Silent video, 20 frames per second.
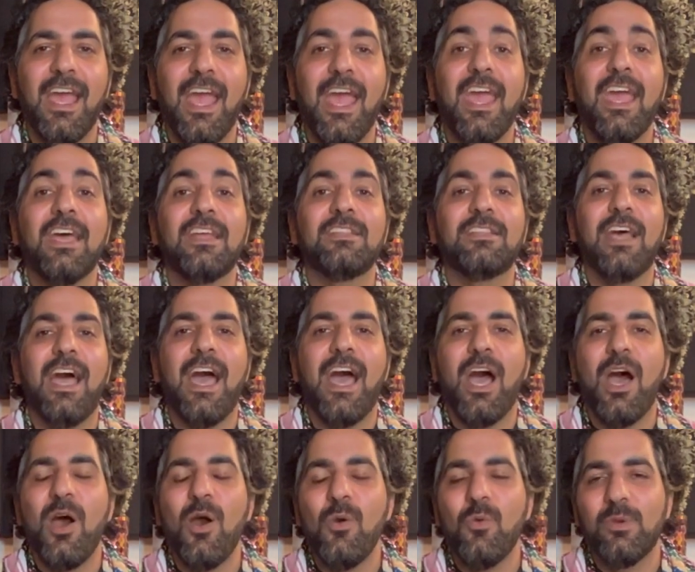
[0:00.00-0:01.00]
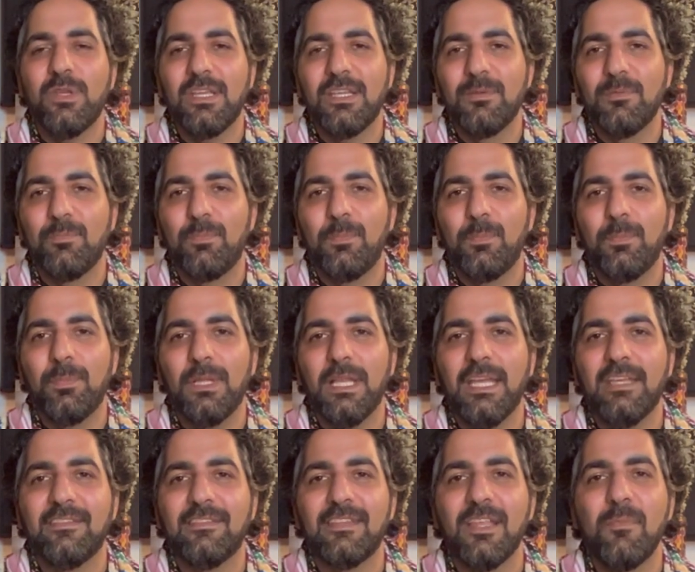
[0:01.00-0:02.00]
and how we can
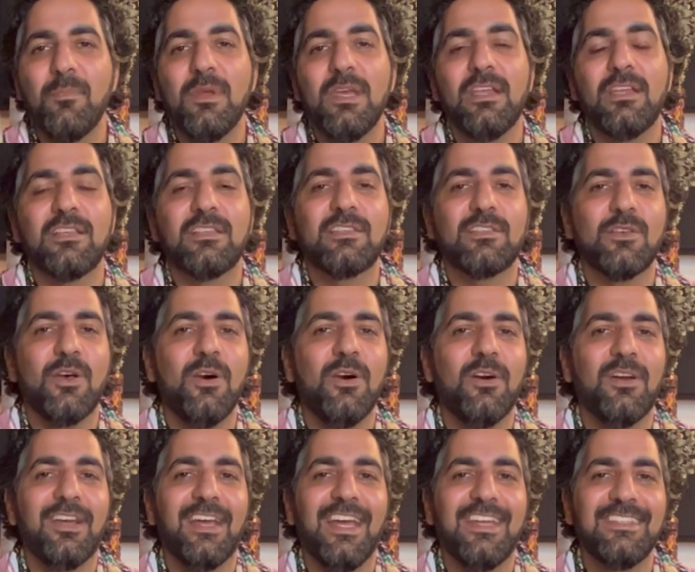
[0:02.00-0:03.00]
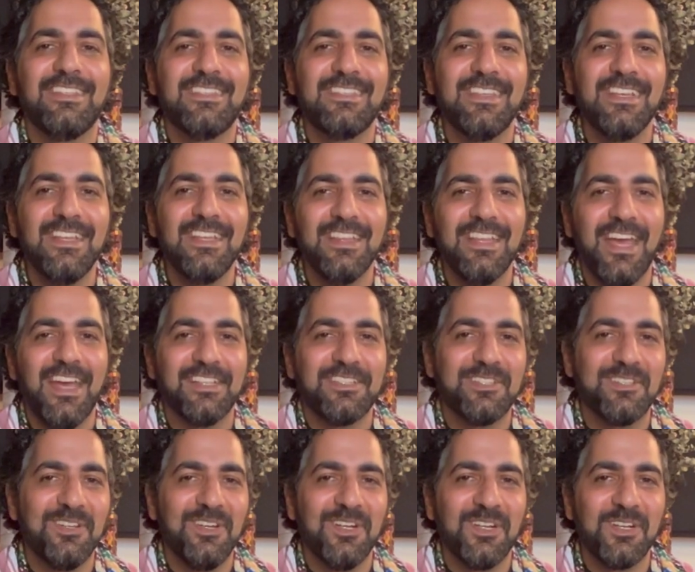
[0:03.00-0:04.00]
place them in a song and sing that
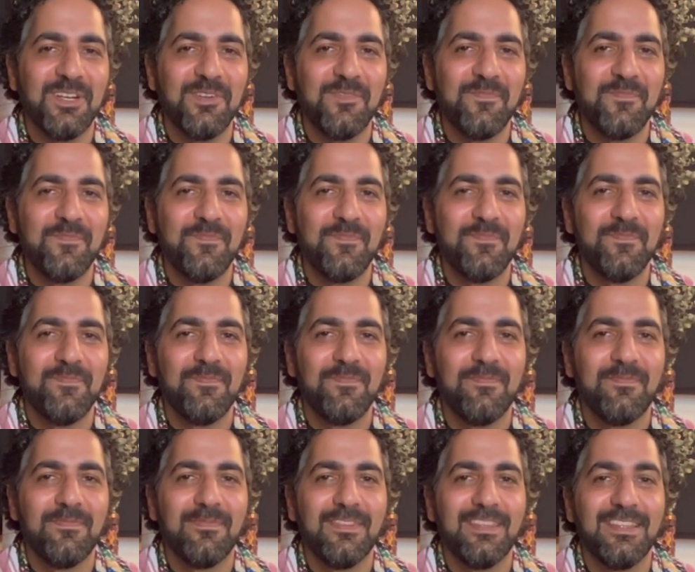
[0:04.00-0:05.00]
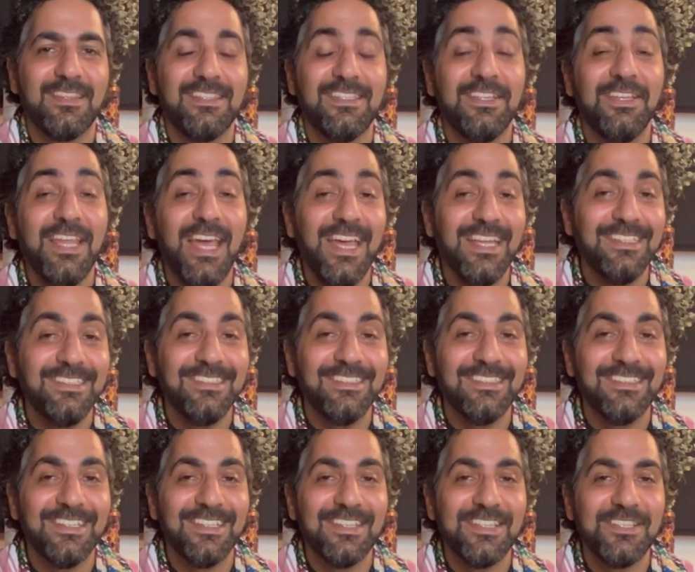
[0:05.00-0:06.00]
song. Till then,
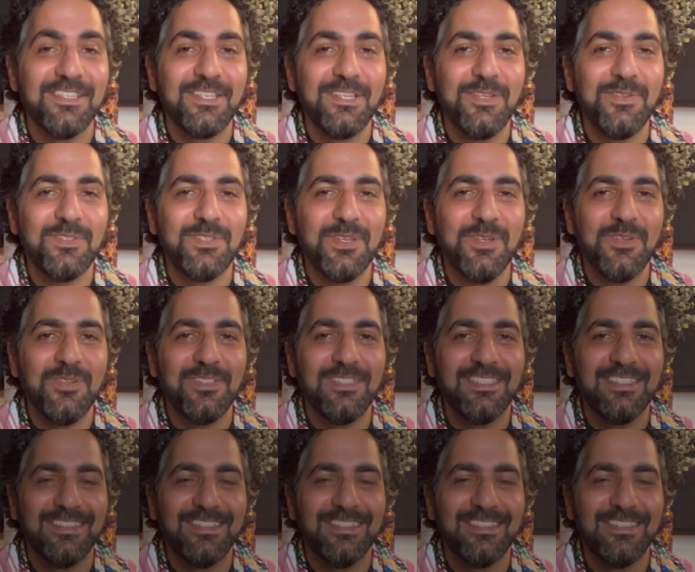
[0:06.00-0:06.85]
see you soon.